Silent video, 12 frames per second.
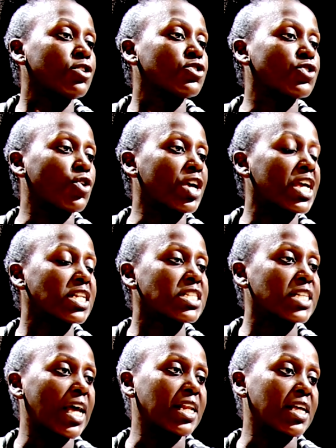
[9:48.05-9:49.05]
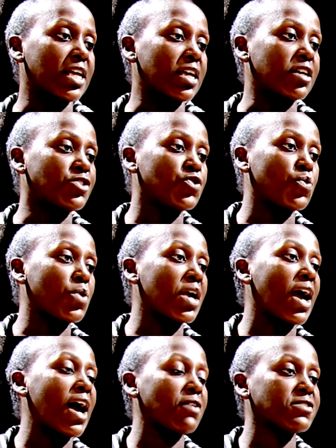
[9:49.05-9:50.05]
So inside it, we
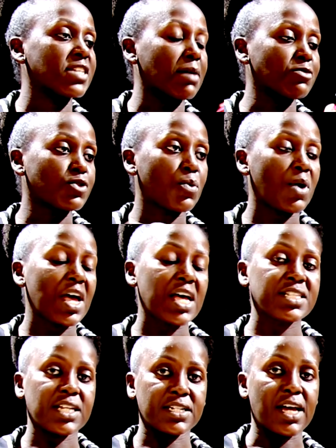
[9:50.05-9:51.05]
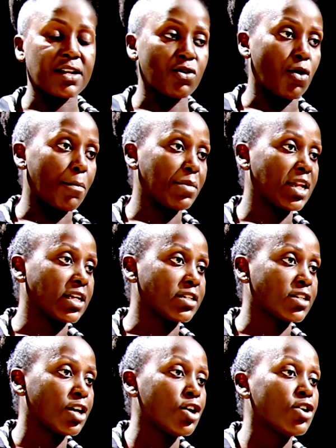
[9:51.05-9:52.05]
have some squares that are
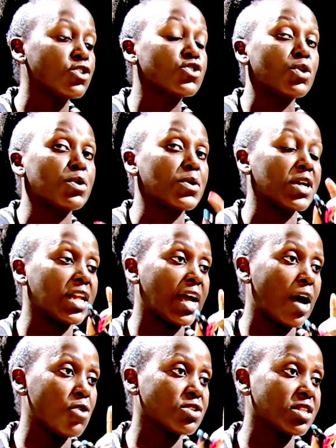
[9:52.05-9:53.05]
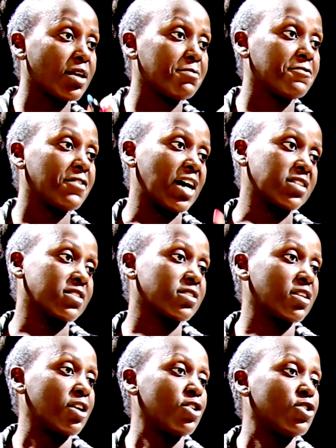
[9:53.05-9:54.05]
complete. So we will count them
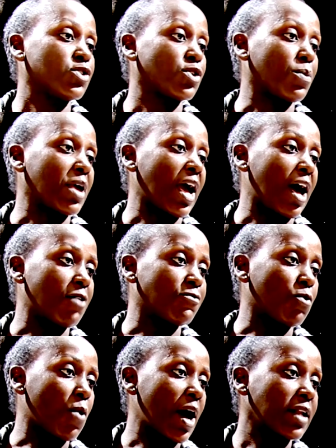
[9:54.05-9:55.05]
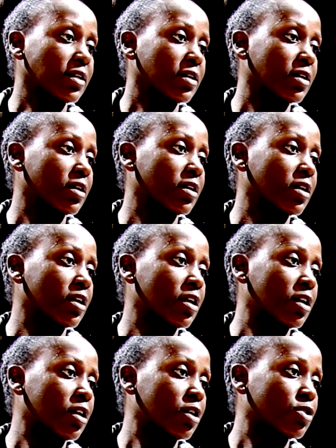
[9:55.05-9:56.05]
first. So we have 1,
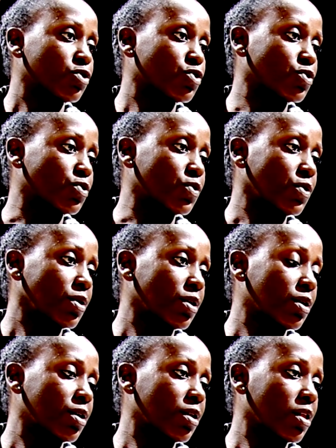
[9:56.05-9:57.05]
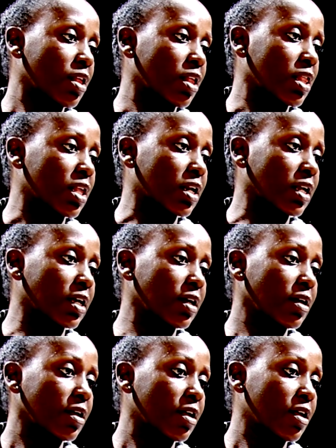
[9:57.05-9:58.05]
2,
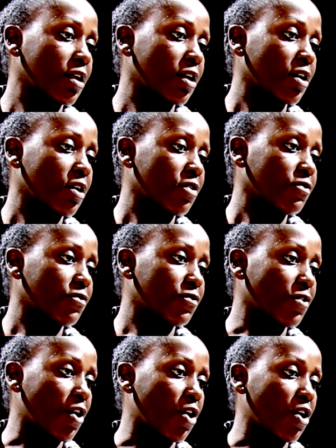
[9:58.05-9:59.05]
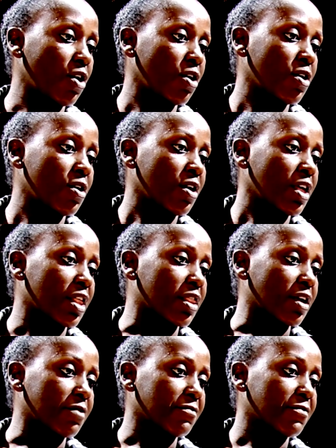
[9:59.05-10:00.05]
3, 4,
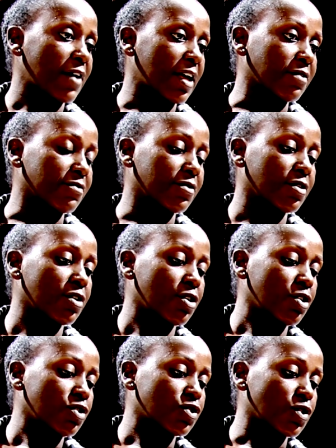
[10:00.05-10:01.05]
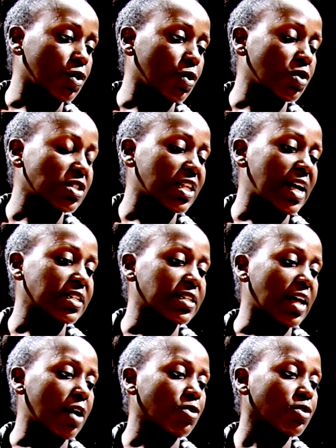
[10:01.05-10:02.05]
then 5. So note that
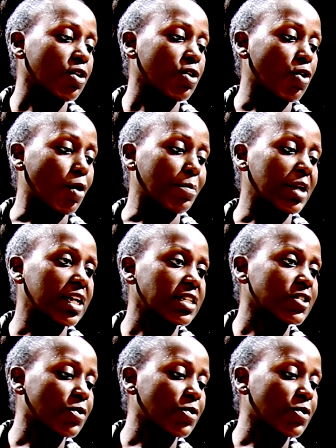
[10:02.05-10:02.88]
down. Complete